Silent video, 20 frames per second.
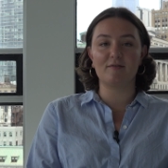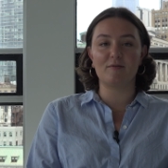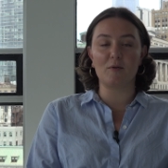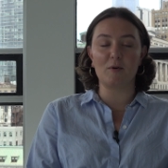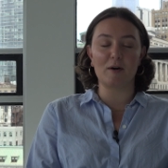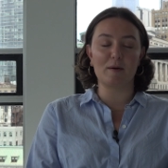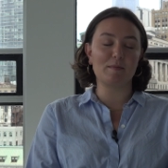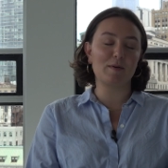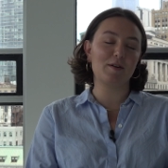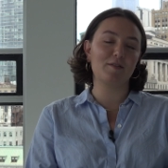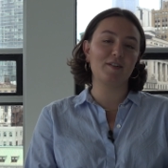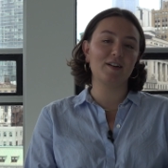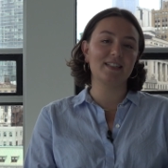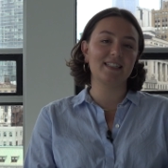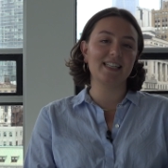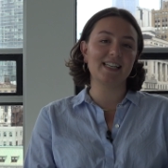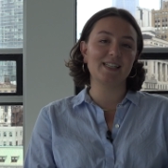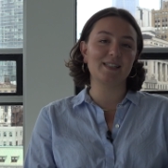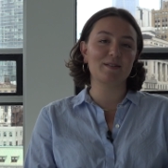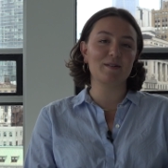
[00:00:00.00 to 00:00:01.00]
Fordham
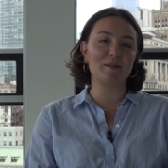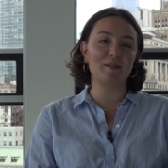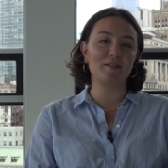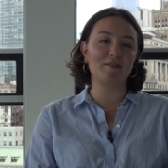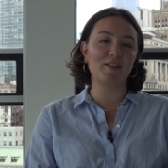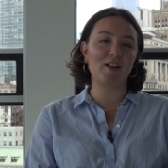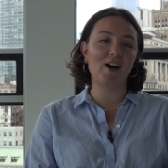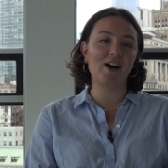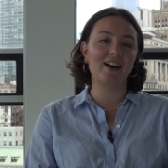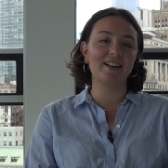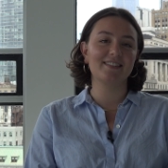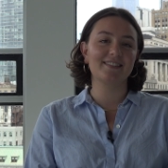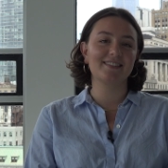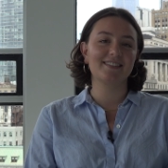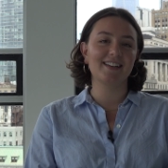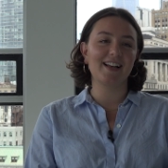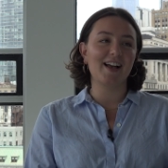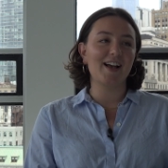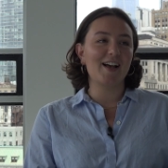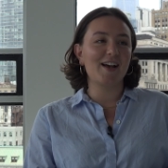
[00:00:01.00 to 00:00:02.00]
University School of Law.
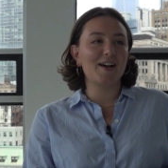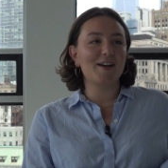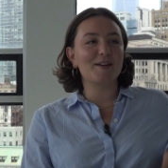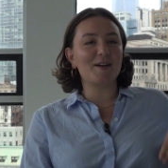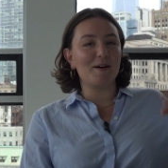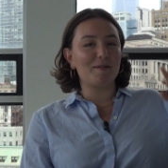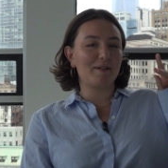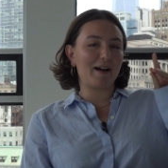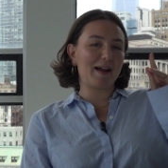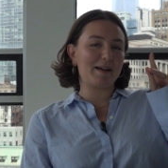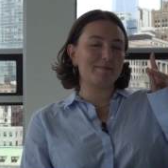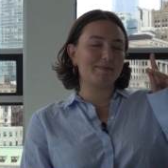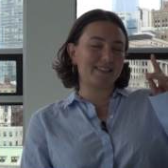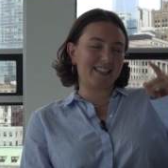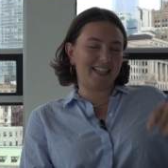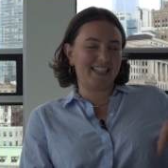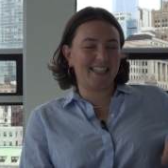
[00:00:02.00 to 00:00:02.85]
Go Rams!